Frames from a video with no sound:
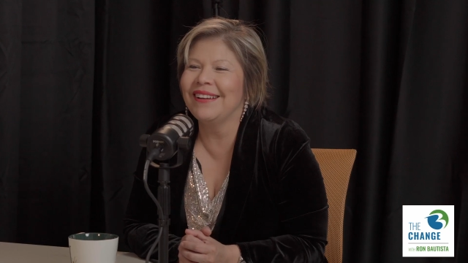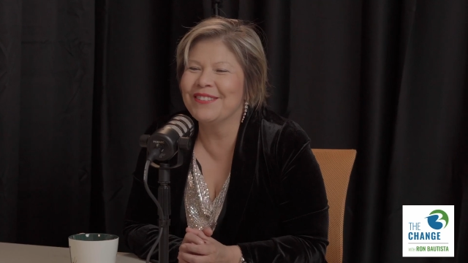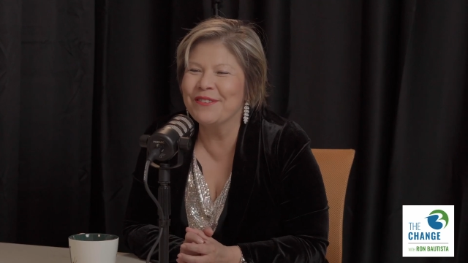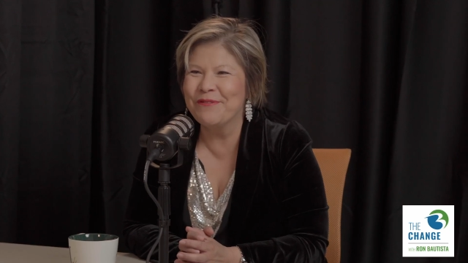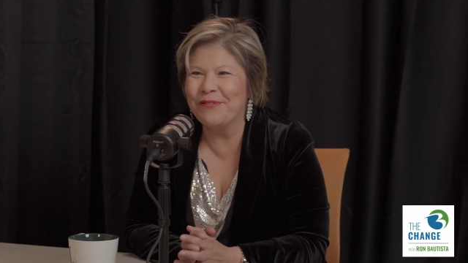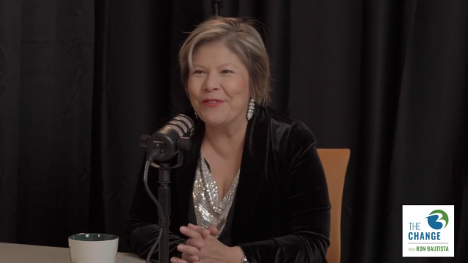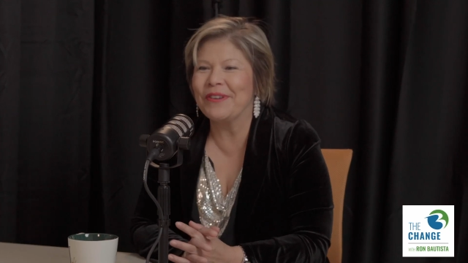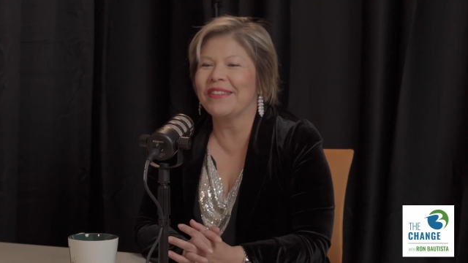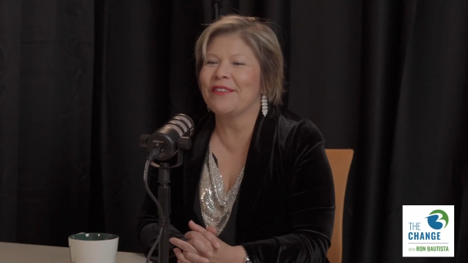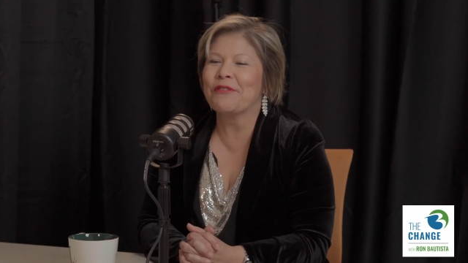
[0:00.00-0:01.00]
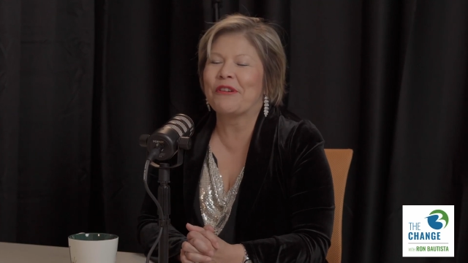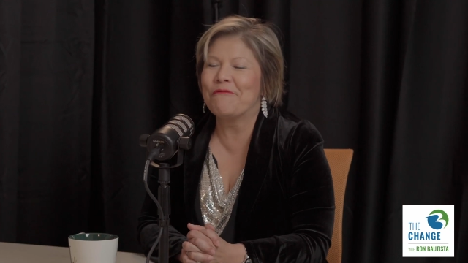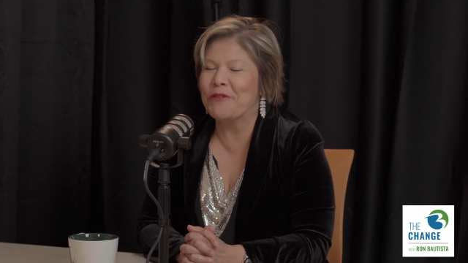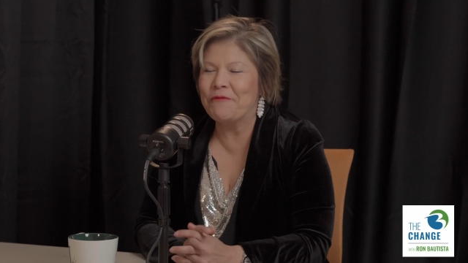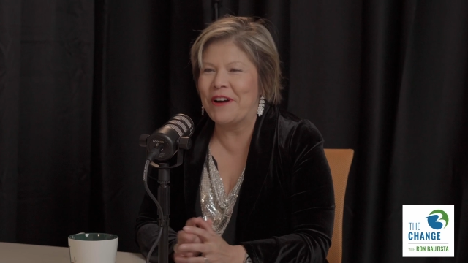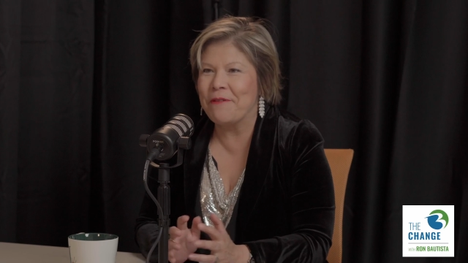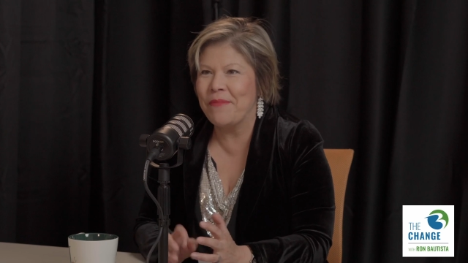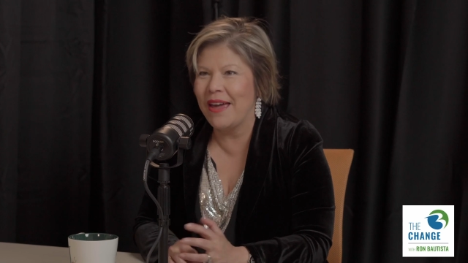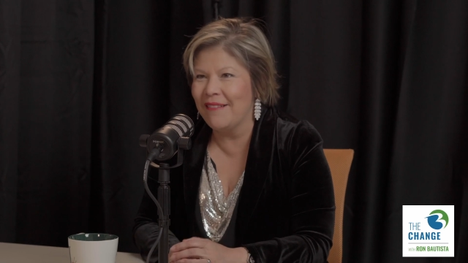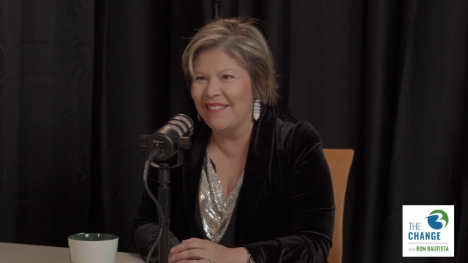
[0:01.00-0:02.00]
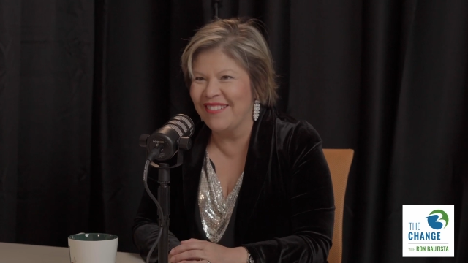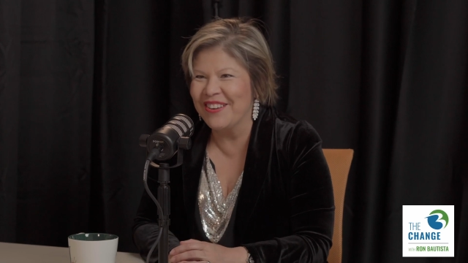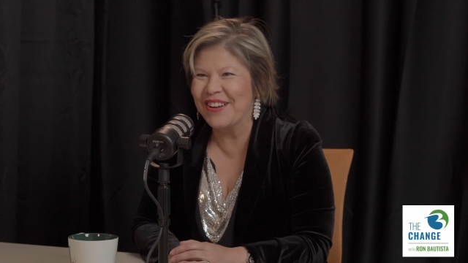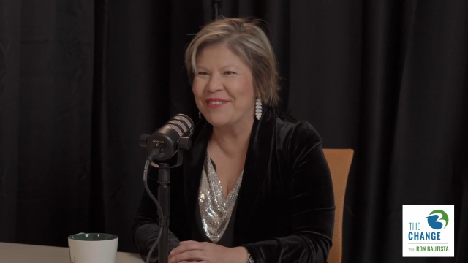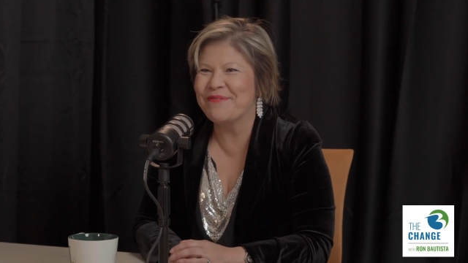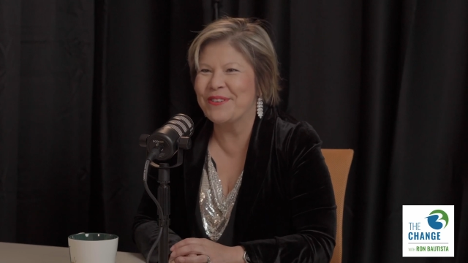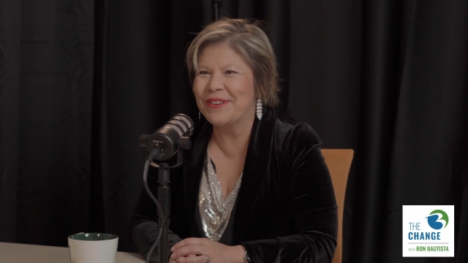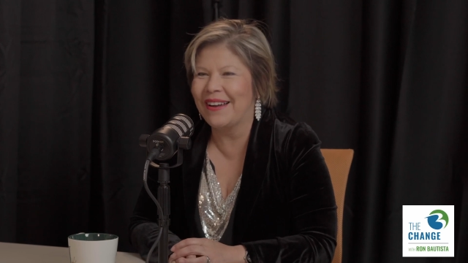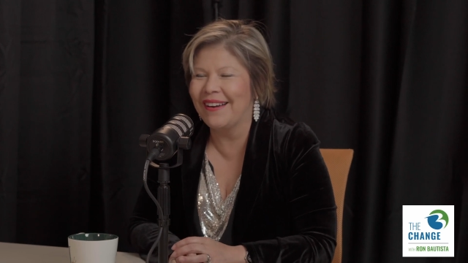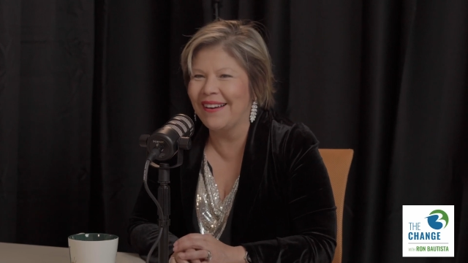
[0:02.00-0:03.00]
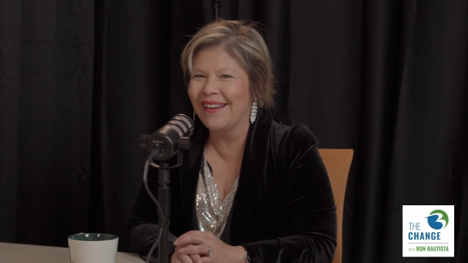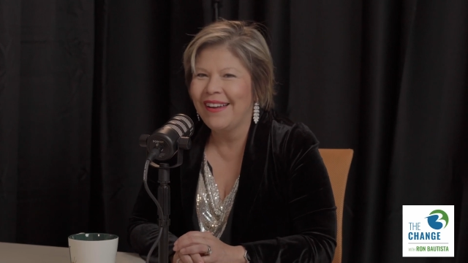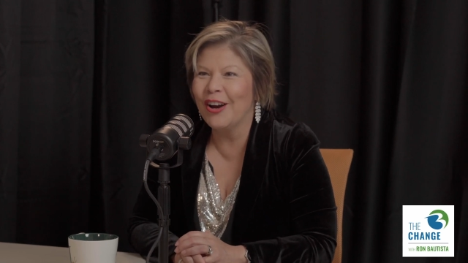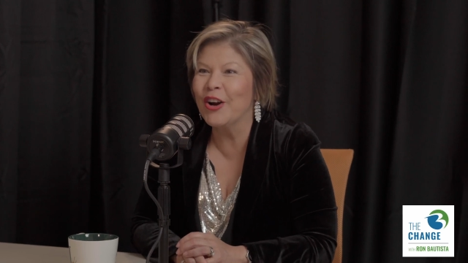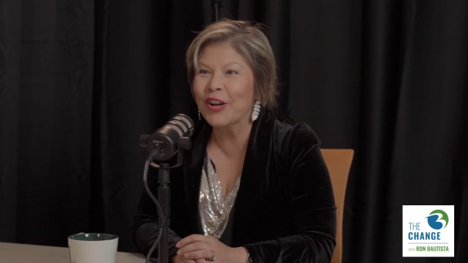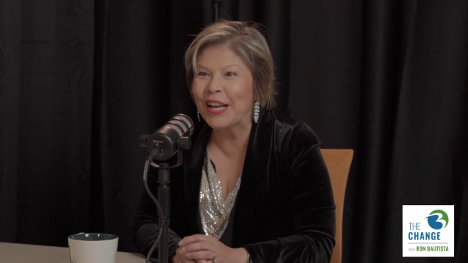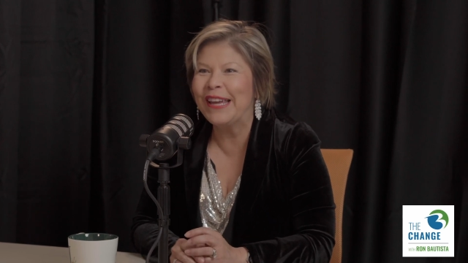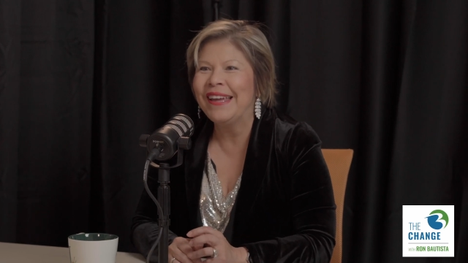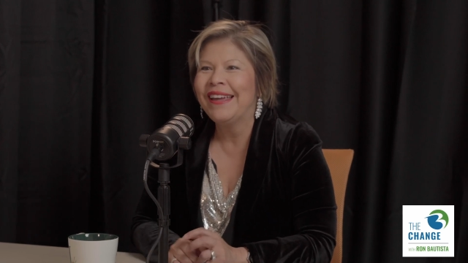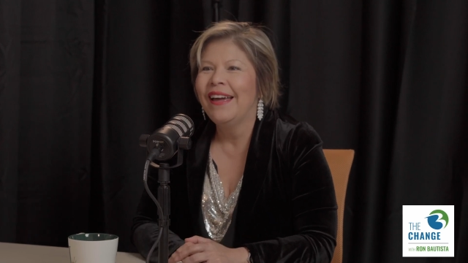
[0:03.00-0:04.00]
June 4th, and you can vote by mail, you can vote early,